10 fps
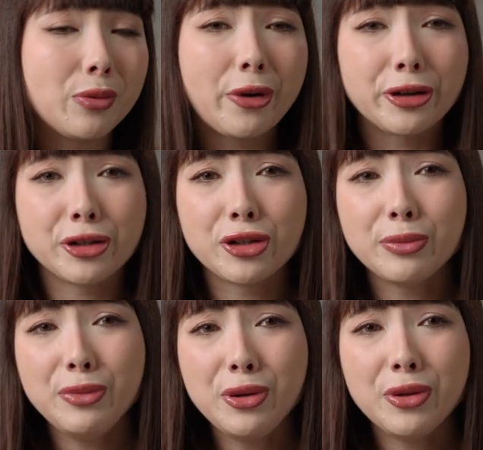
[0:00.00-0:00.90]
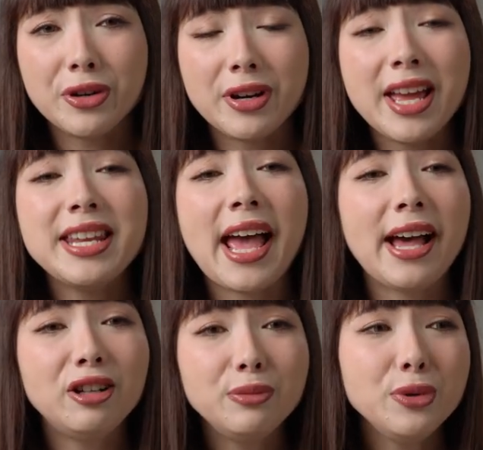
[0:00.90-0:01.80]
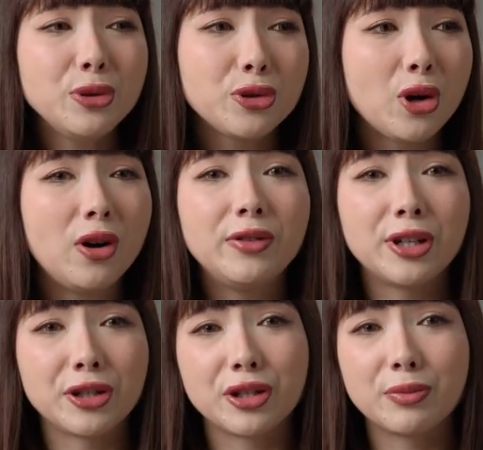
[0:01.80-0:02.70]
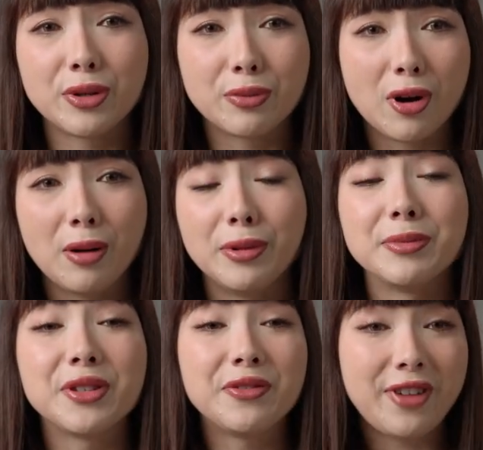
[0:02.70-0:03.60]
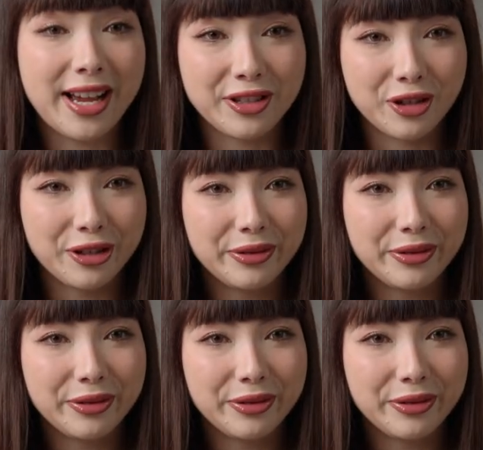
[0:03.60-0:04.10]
your work smoother, and help you solve customer problems faster.